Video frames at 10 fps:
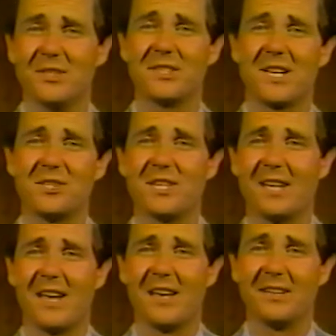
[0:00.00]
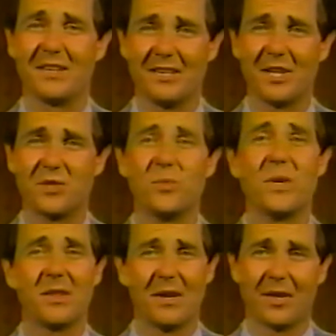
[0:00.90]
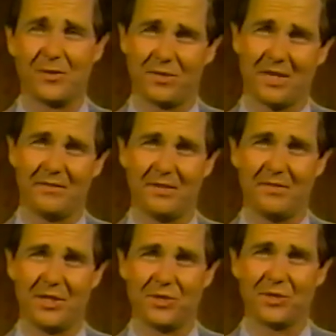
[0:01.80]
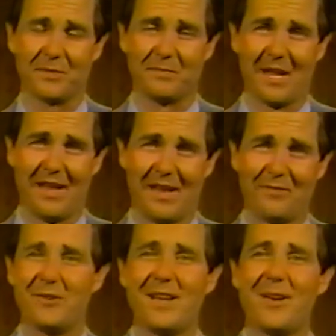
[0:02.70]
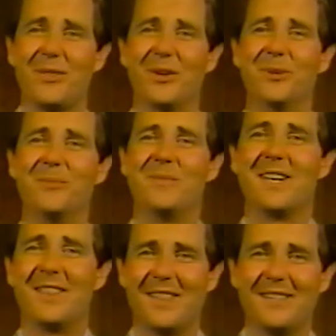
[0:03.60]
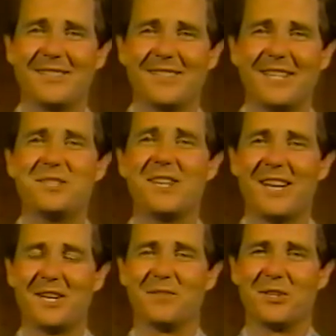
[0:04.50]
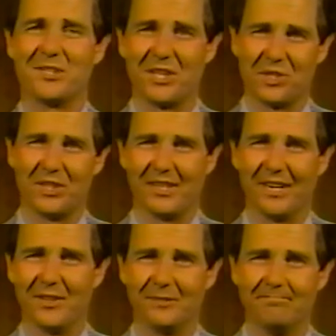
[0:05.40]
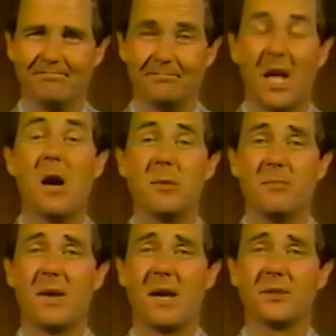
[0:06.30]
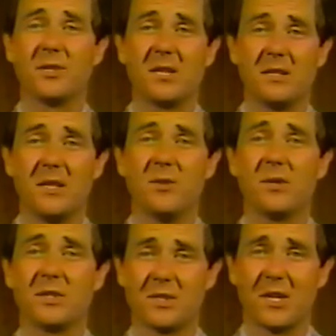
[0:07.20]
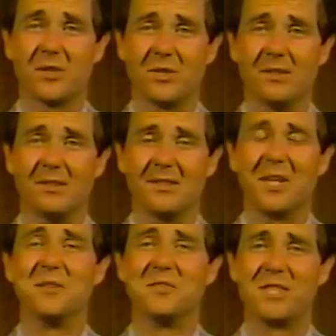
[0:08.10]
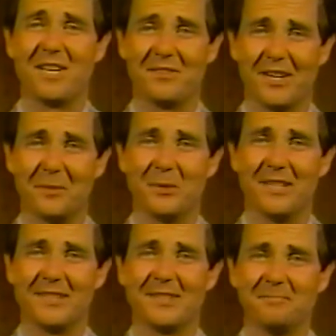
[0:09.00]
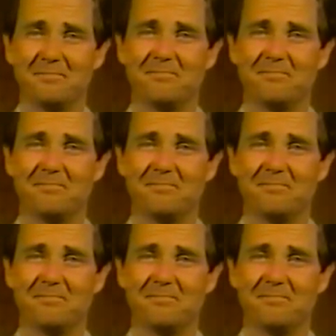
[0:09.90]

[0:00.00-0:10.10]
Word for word: we'll discuss it again in connection with other safety features. For now, though, this is the end of our session together. I'll be back to continue our discussion of safe highways.